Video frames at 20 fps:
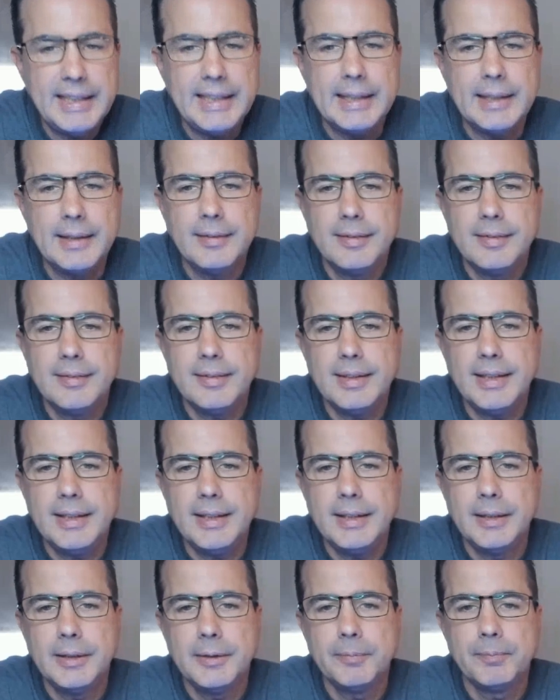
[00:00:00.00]
N
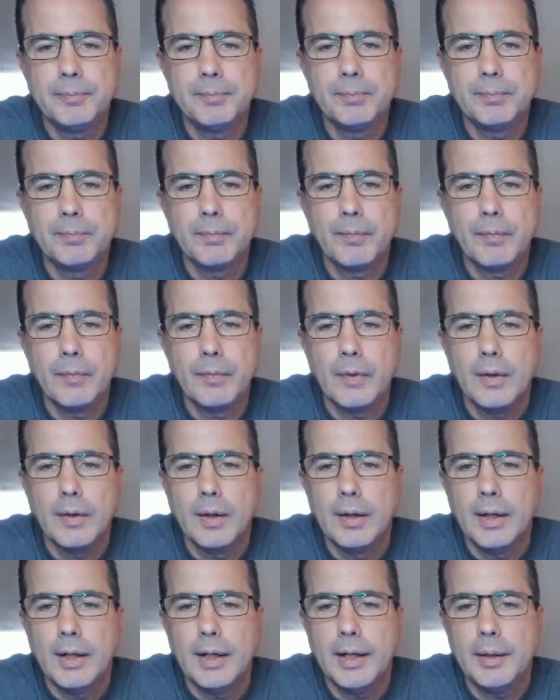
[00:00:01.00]
C
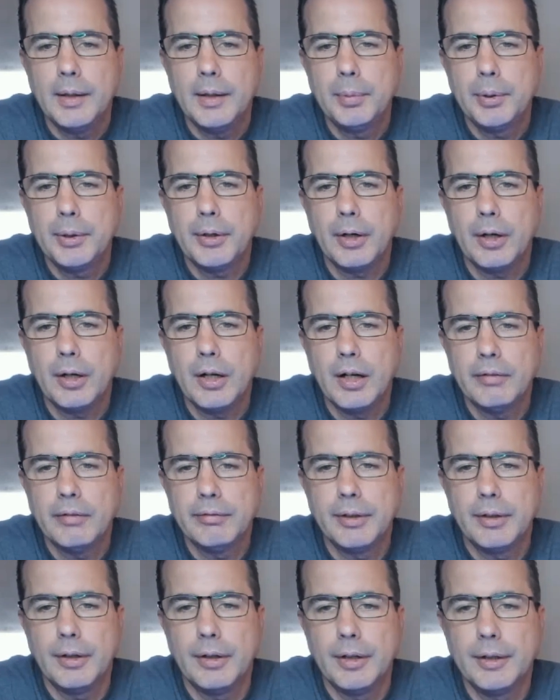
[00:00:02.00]
and put our
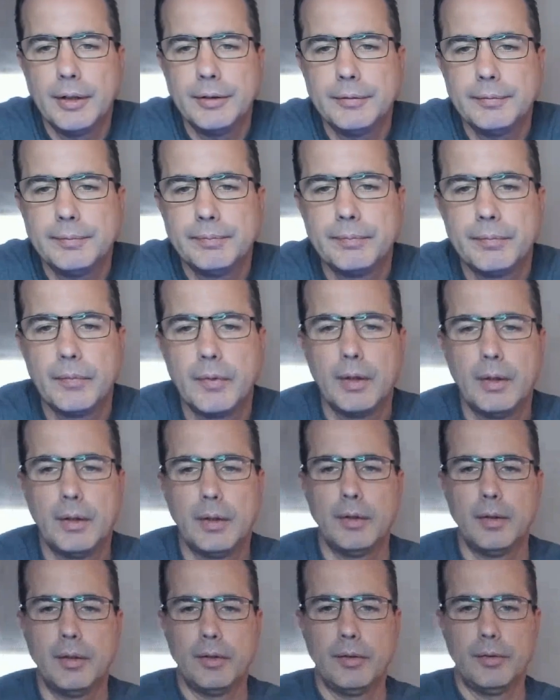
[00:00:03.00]
cover on.
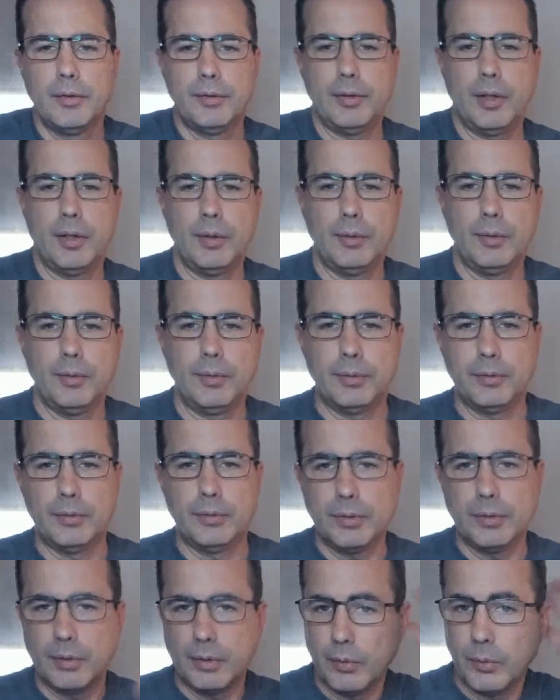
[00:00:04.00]
So
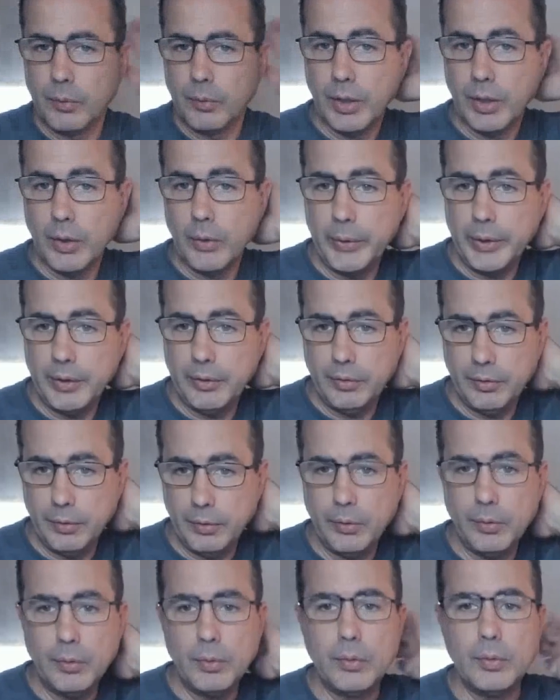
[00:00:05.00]
we're going
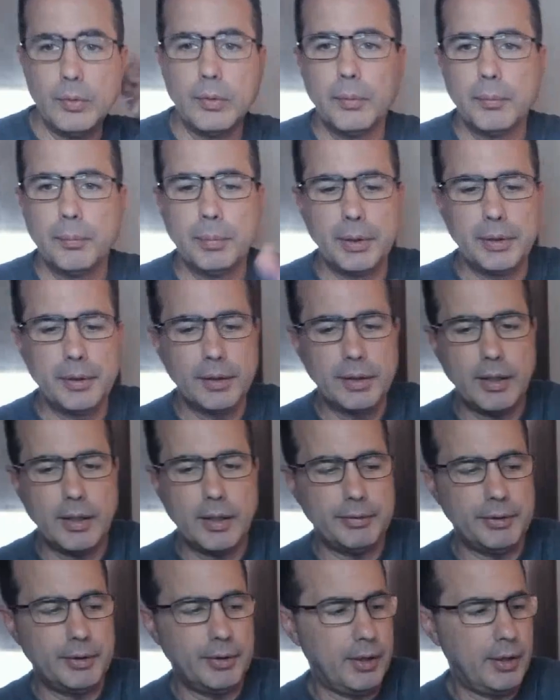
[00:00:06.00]
to put the
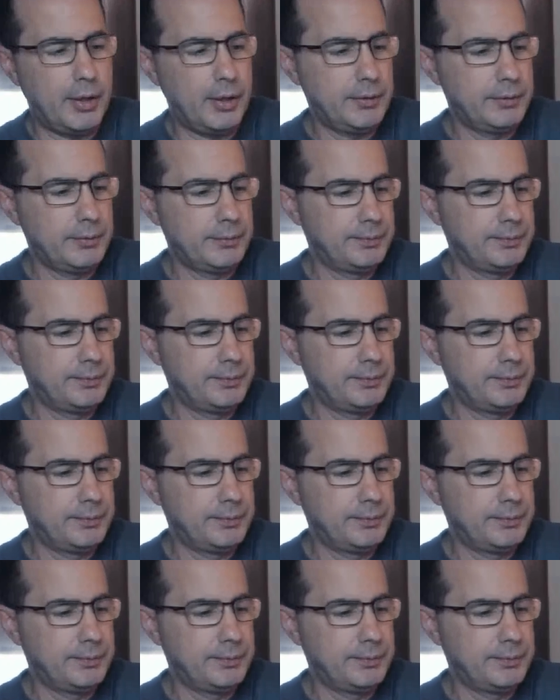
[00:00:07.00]
cover on,